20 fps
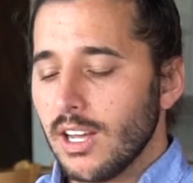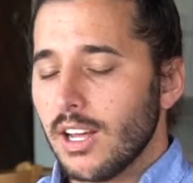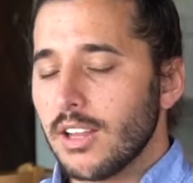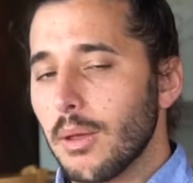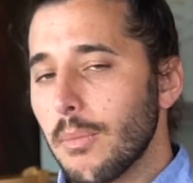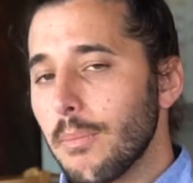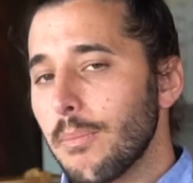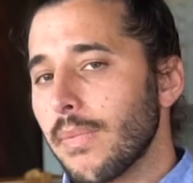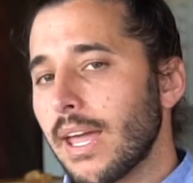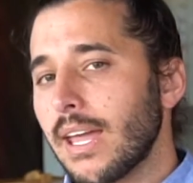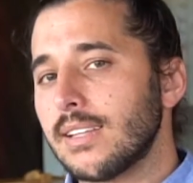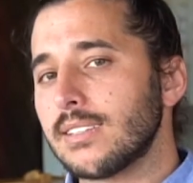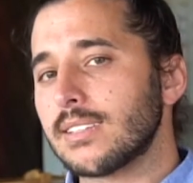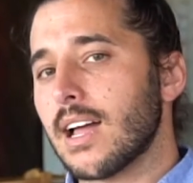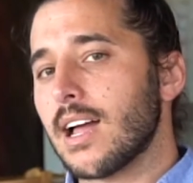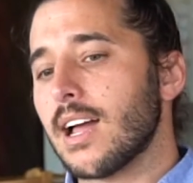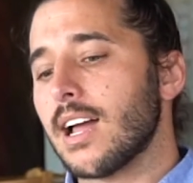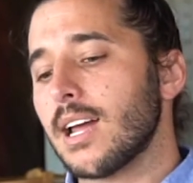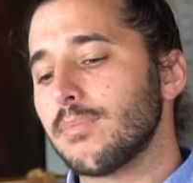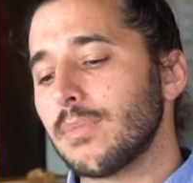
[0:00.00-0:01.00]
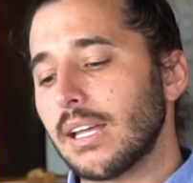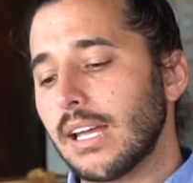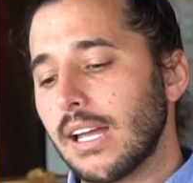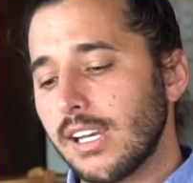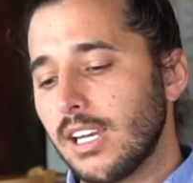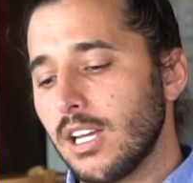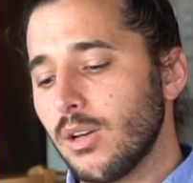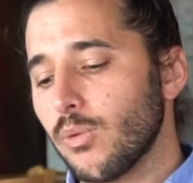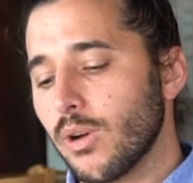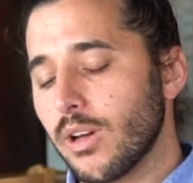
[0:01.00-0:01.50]
The main time that
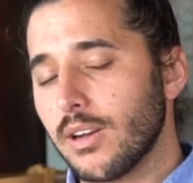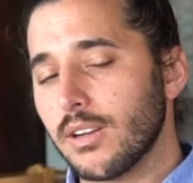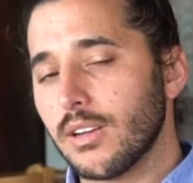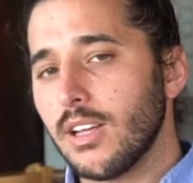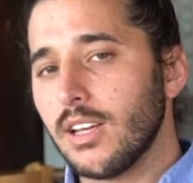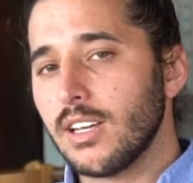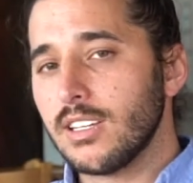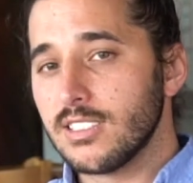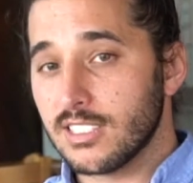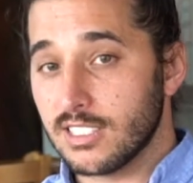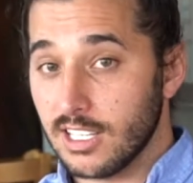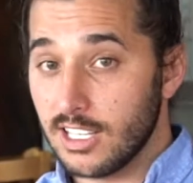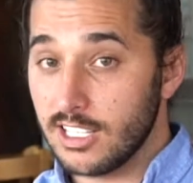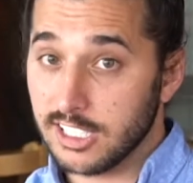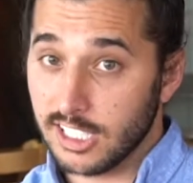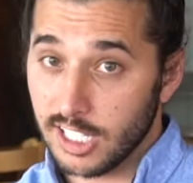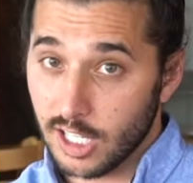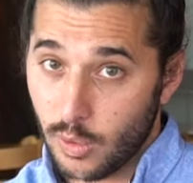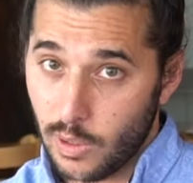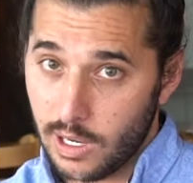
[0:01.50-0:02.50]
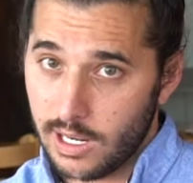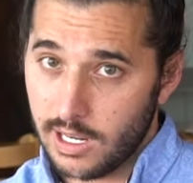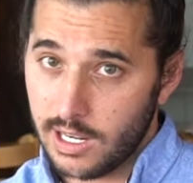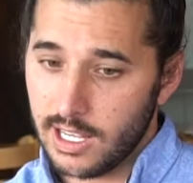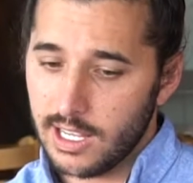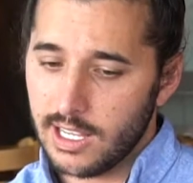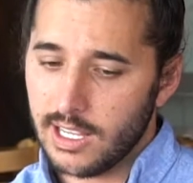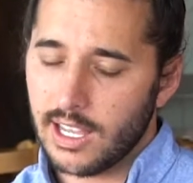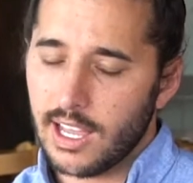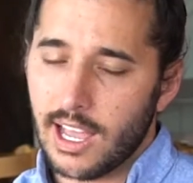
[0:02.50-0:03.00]
anyone sees
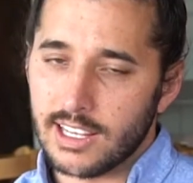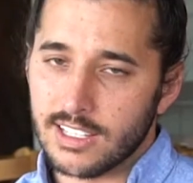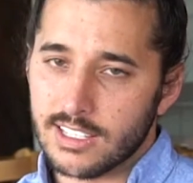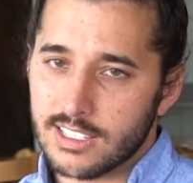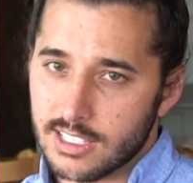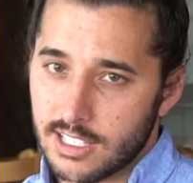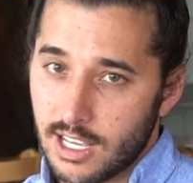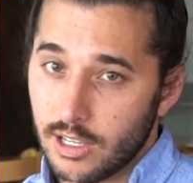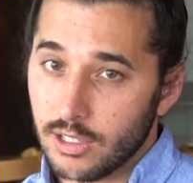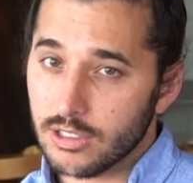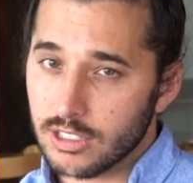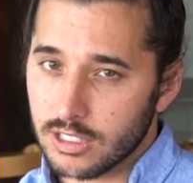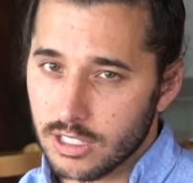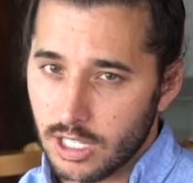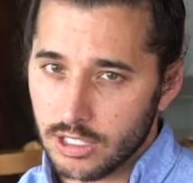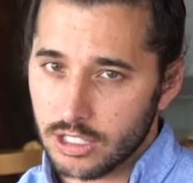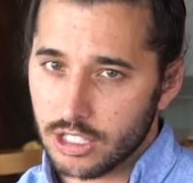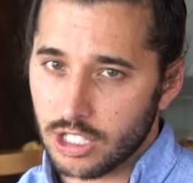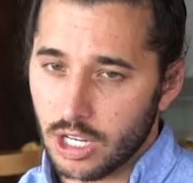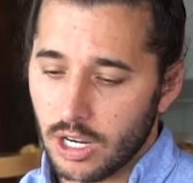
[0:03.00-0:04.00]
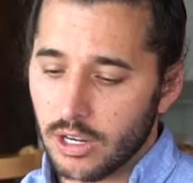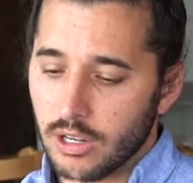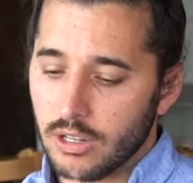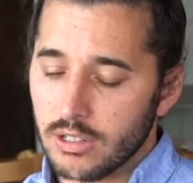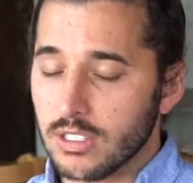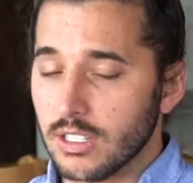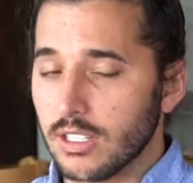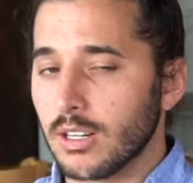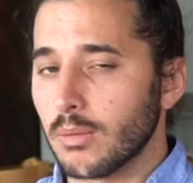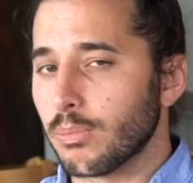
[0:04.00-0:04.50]
liquidity and sells their
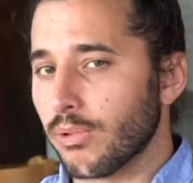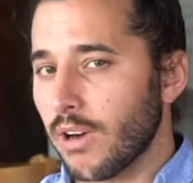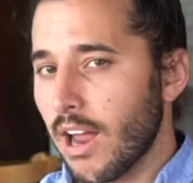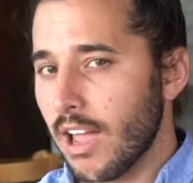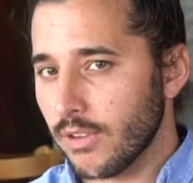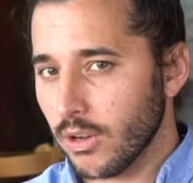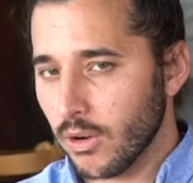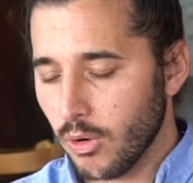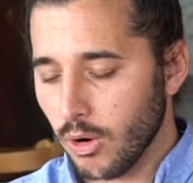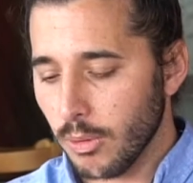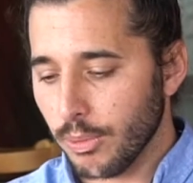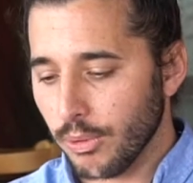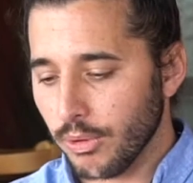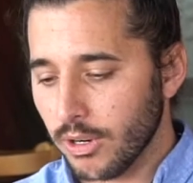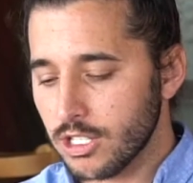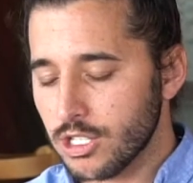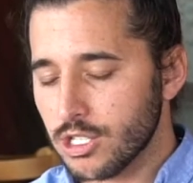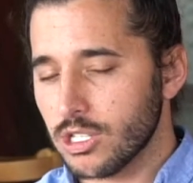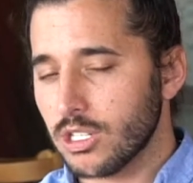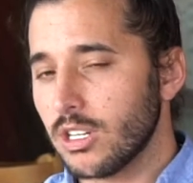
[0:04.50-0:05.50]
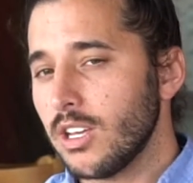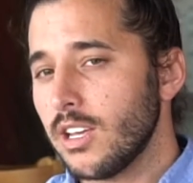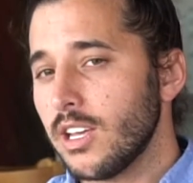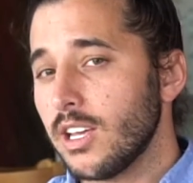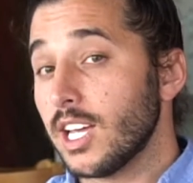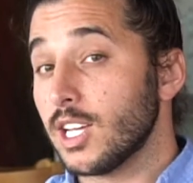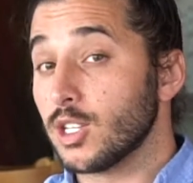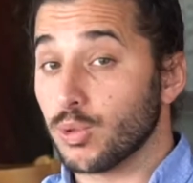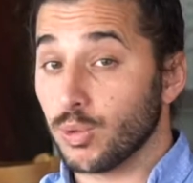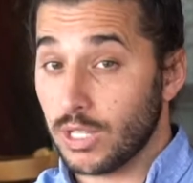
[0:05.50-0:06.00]
shares in a private corporation
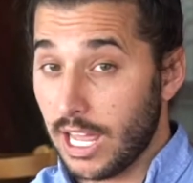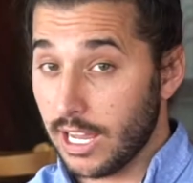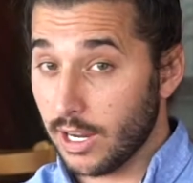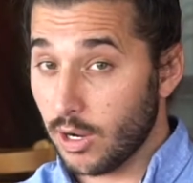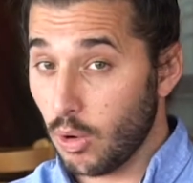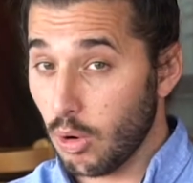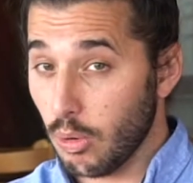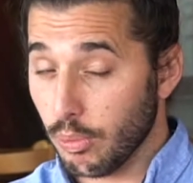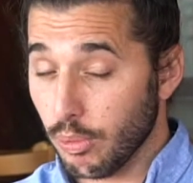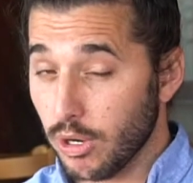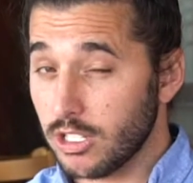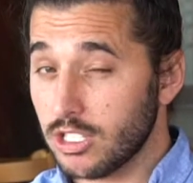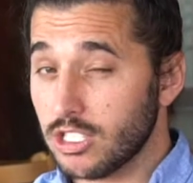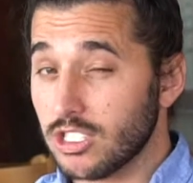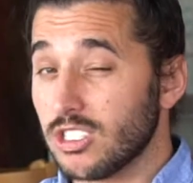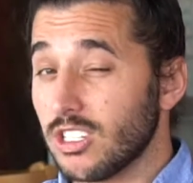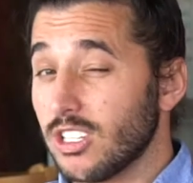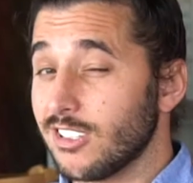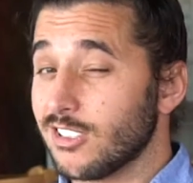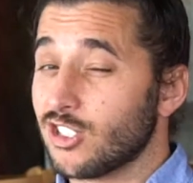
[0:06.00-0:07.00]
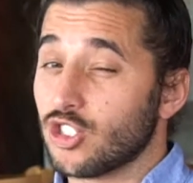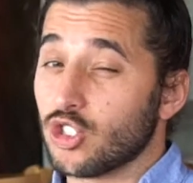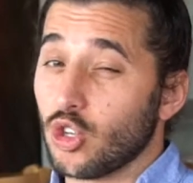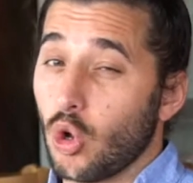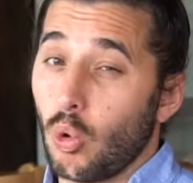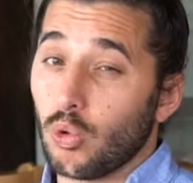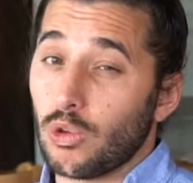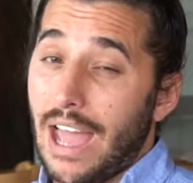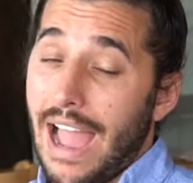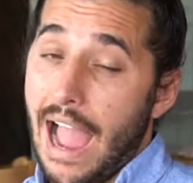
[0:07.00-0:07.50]
is when that corporation is
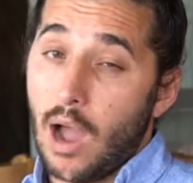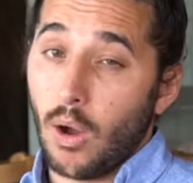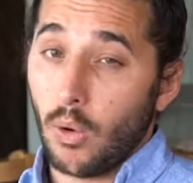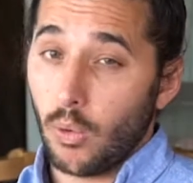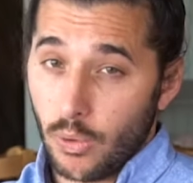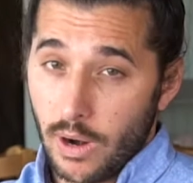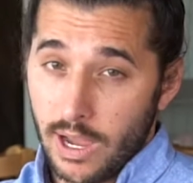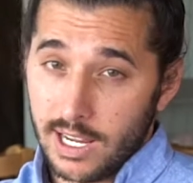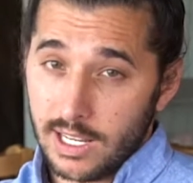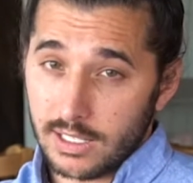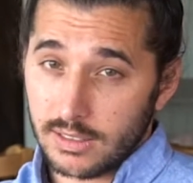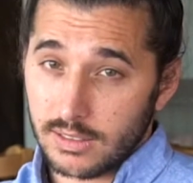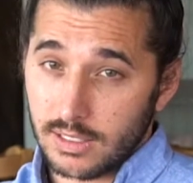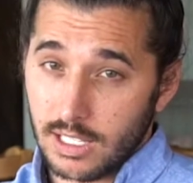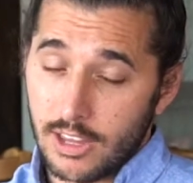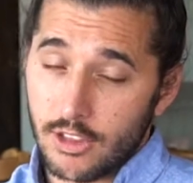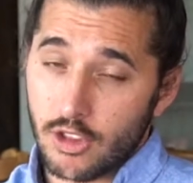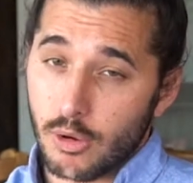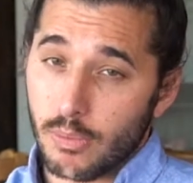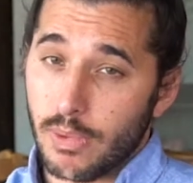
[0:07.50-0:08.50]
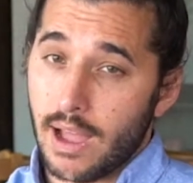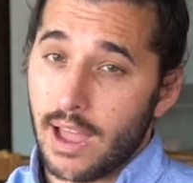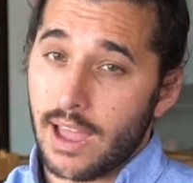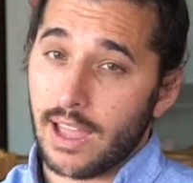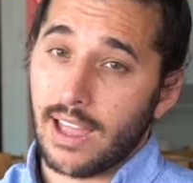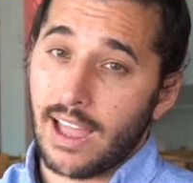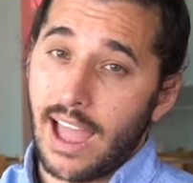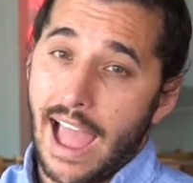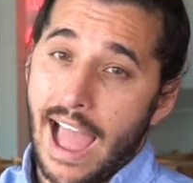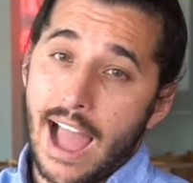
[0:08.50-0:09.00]
sold outright, either
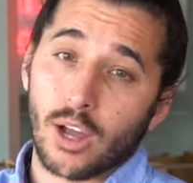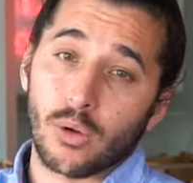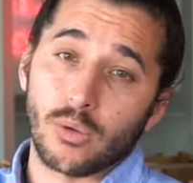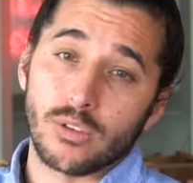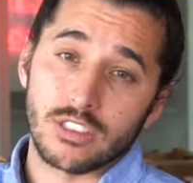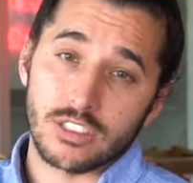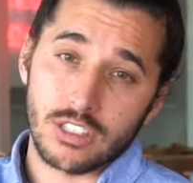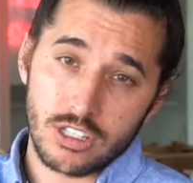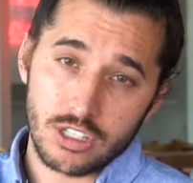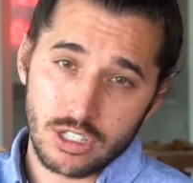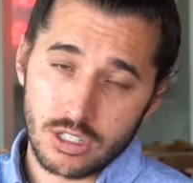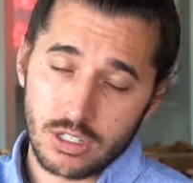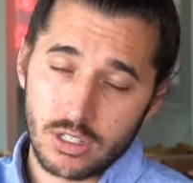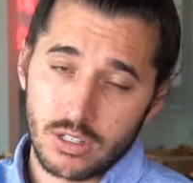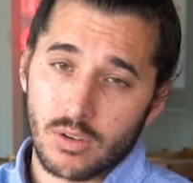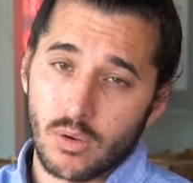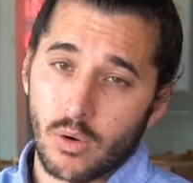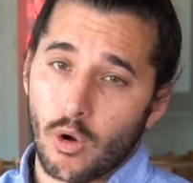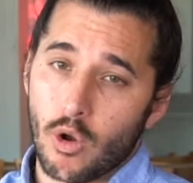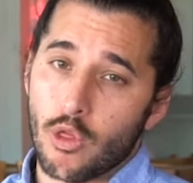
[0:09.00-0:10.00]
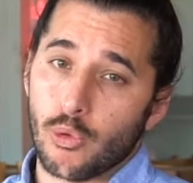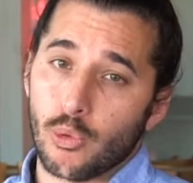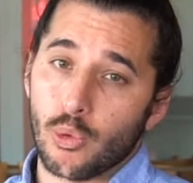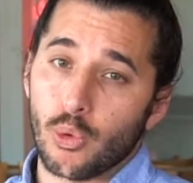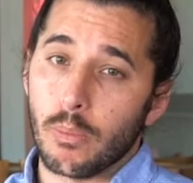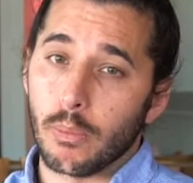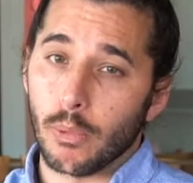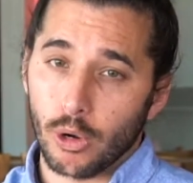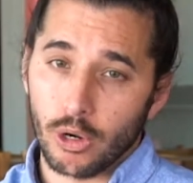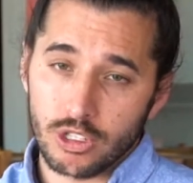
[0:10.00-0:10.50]
by acquisition or through
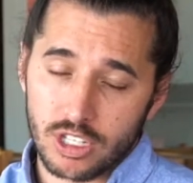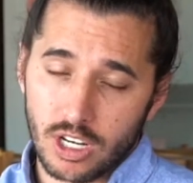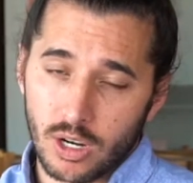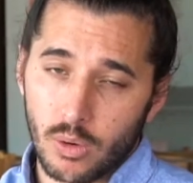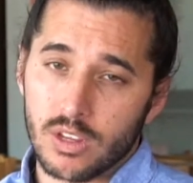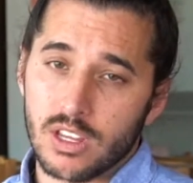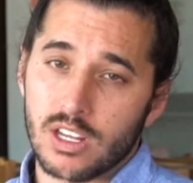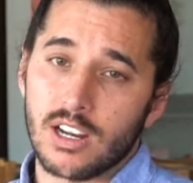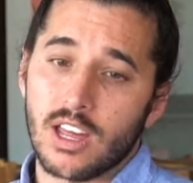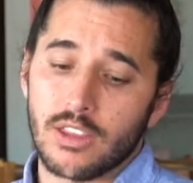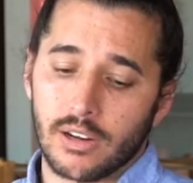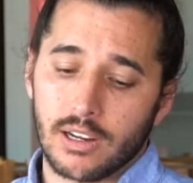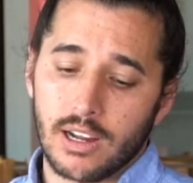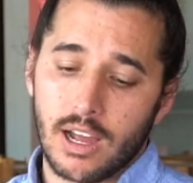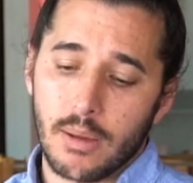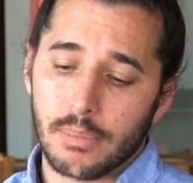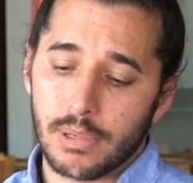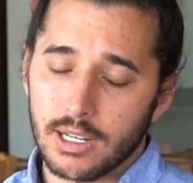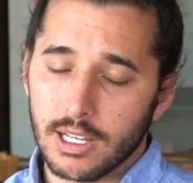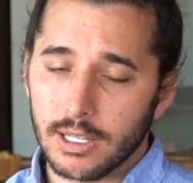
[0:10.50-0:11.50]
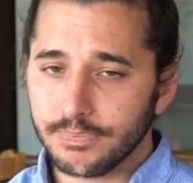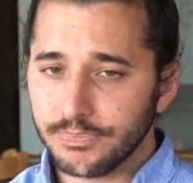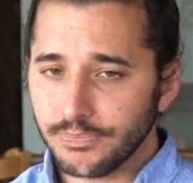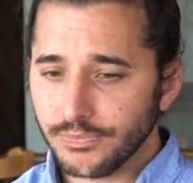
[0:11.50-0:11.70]
merging with another company,